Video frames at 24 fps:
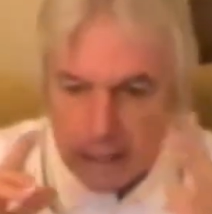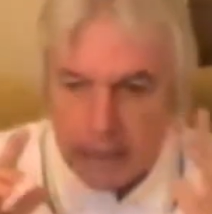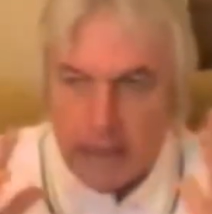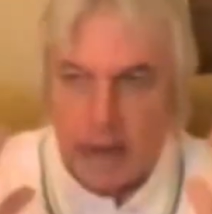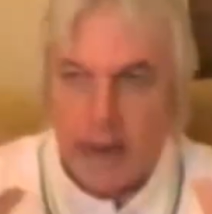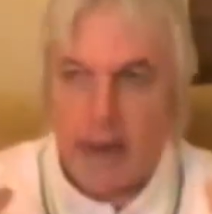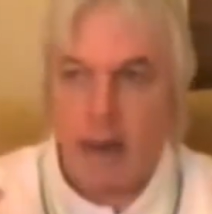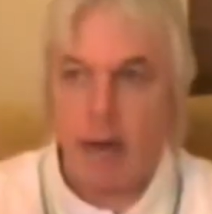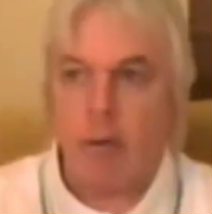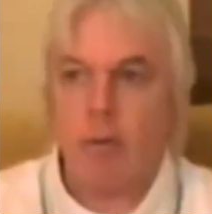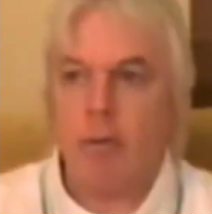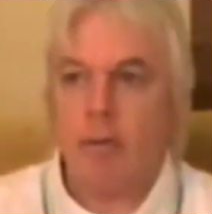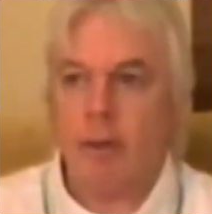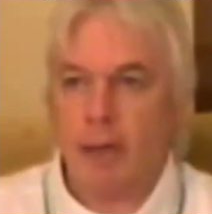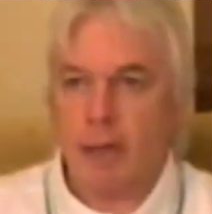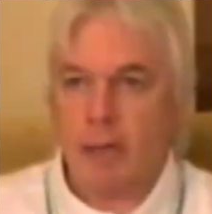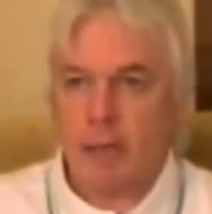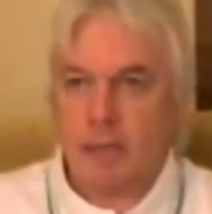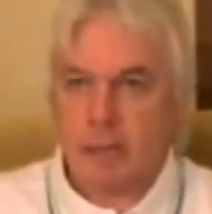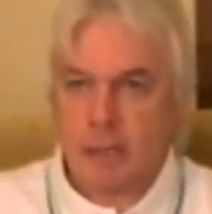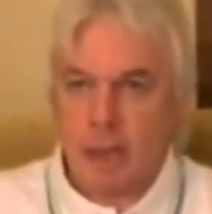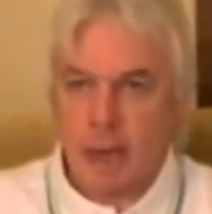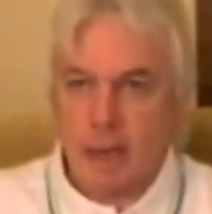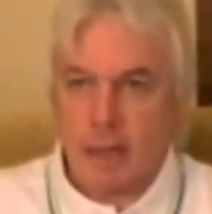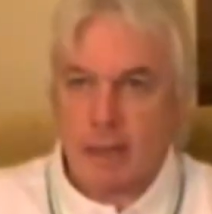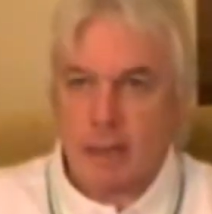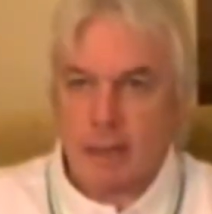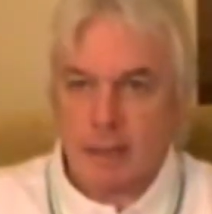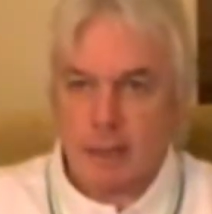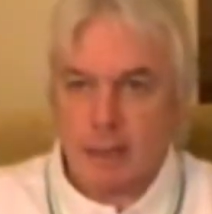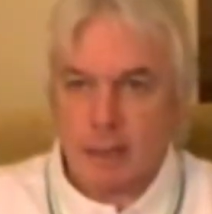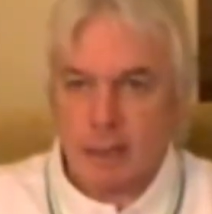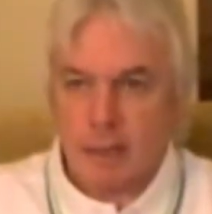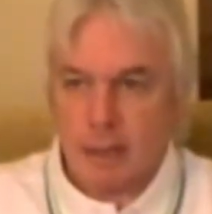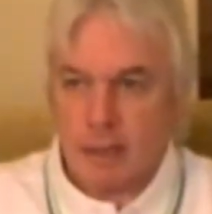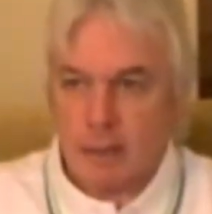get out there
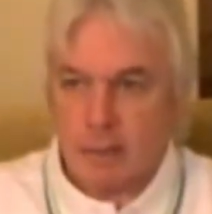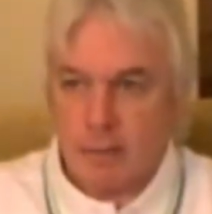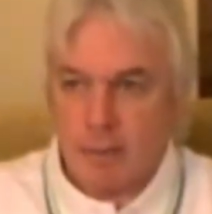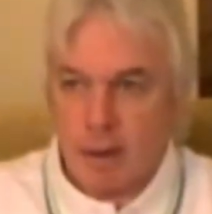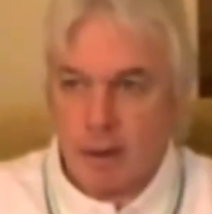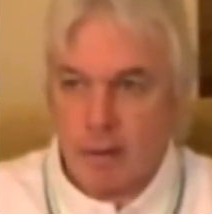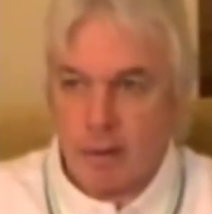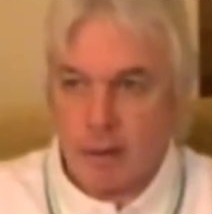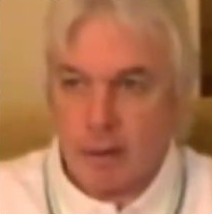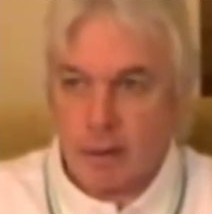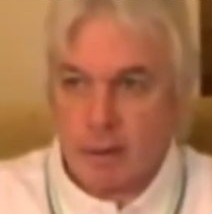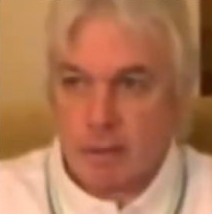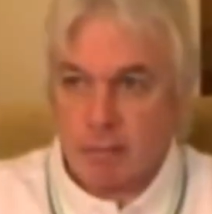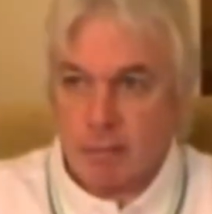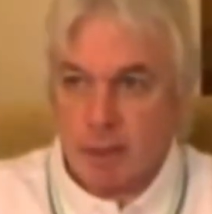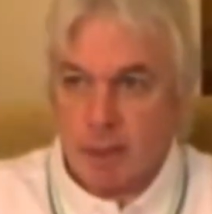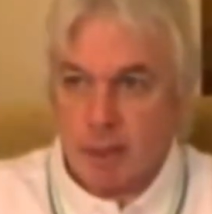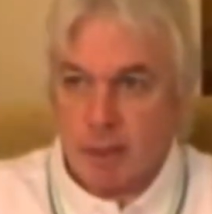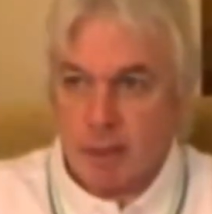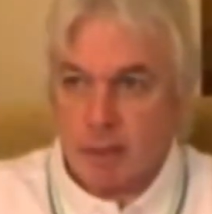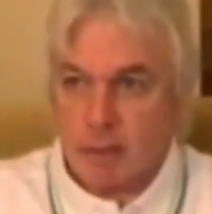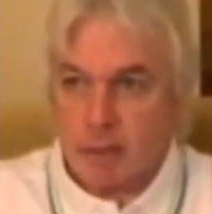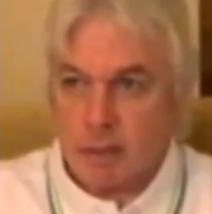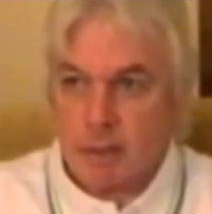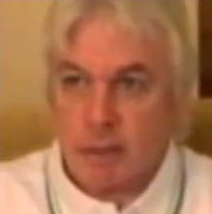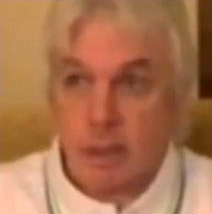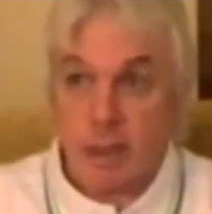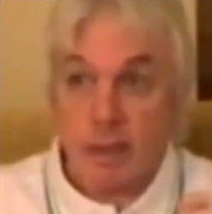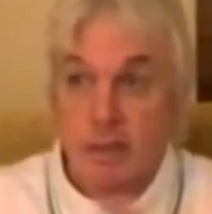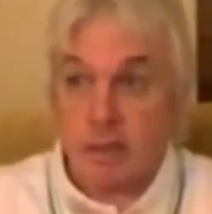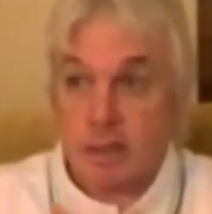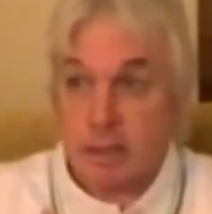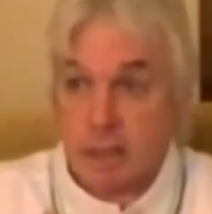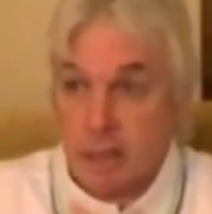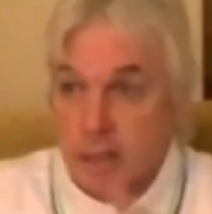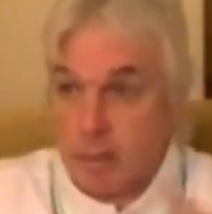psychically in various means
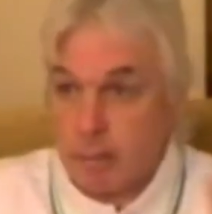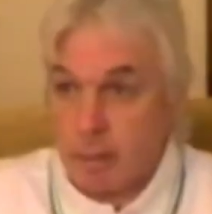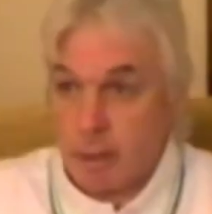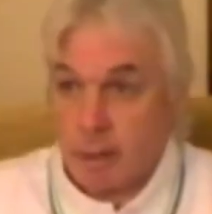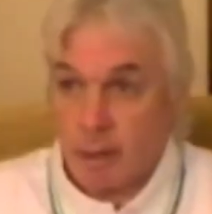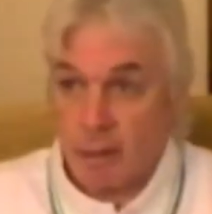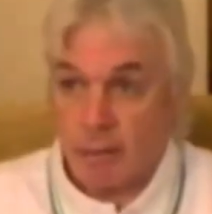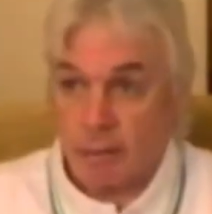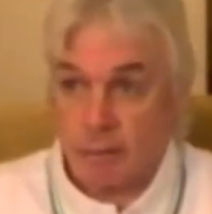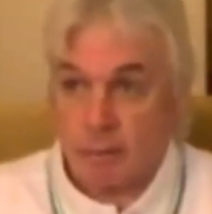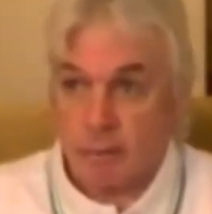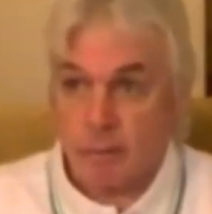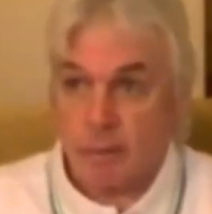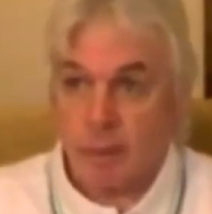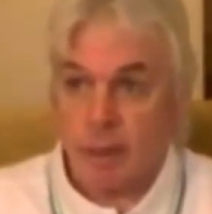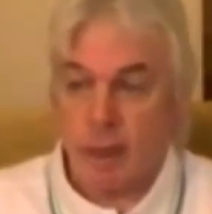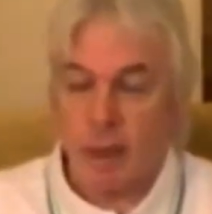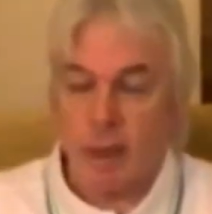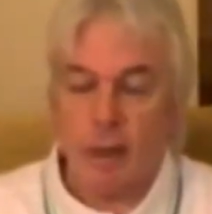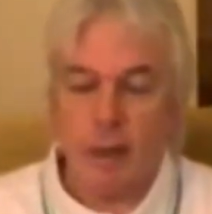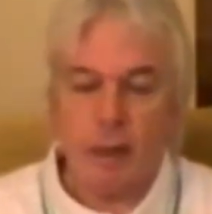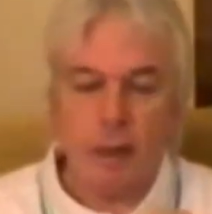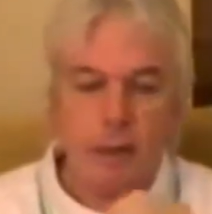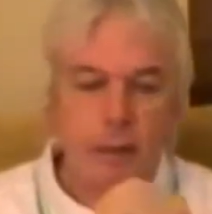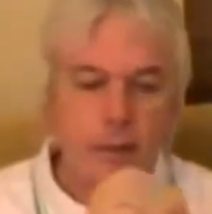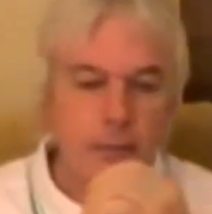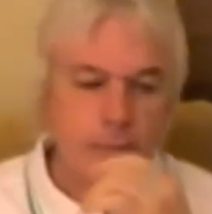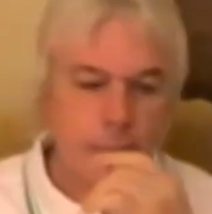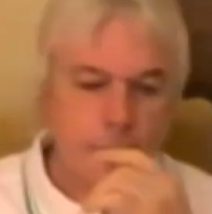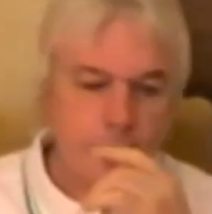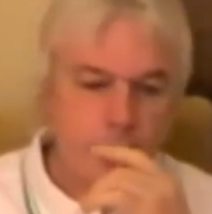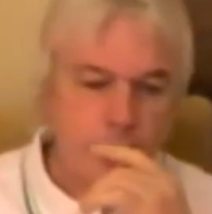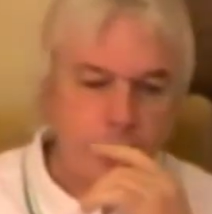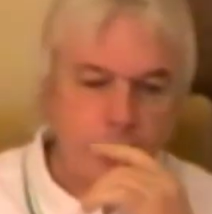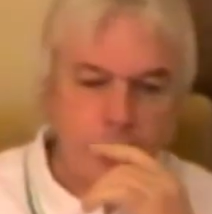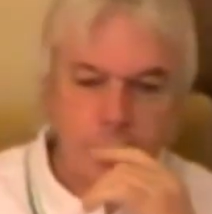and see beyond
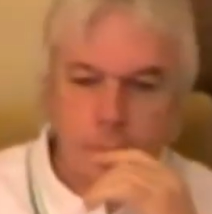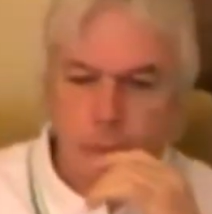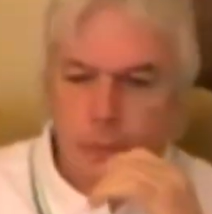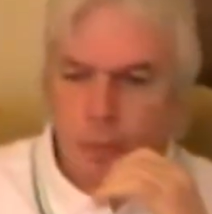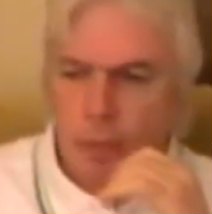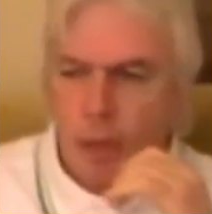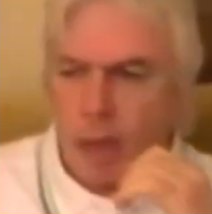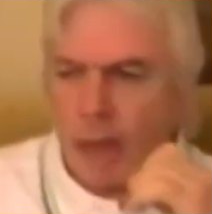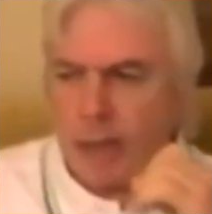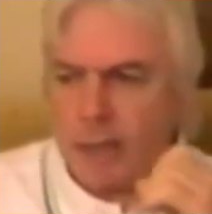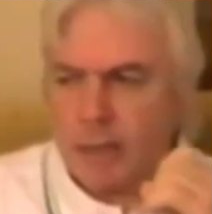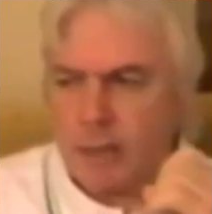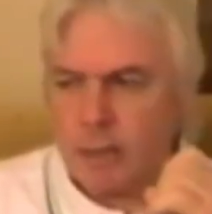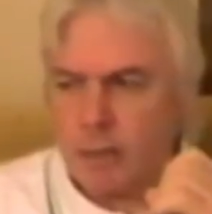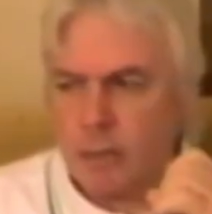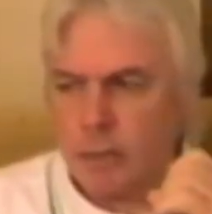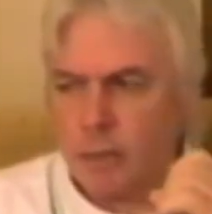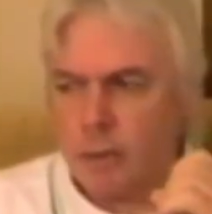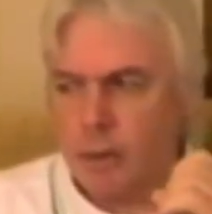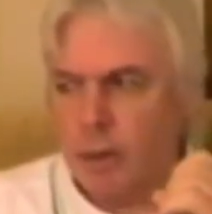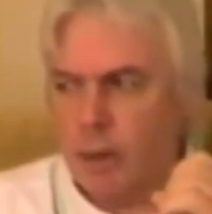visible light,